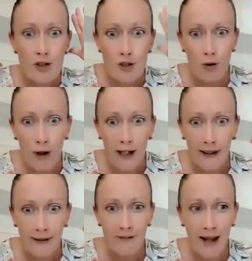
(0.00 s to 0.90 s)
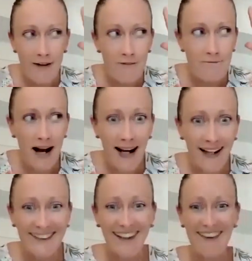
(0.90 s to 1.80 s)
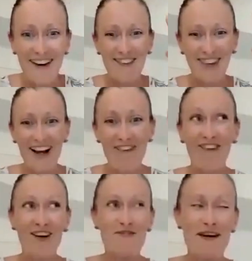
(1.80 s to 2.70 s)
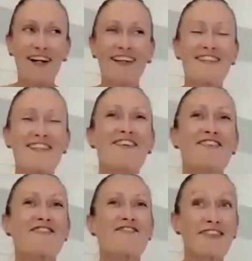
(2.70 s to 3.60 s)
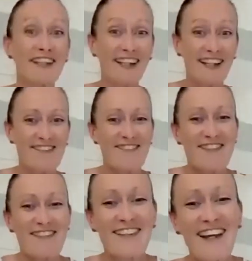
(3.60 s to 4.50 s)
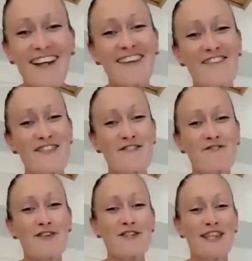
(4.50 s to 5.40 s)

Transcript: joy, like fun, like they were like all about it. So it was really interesting that that was the first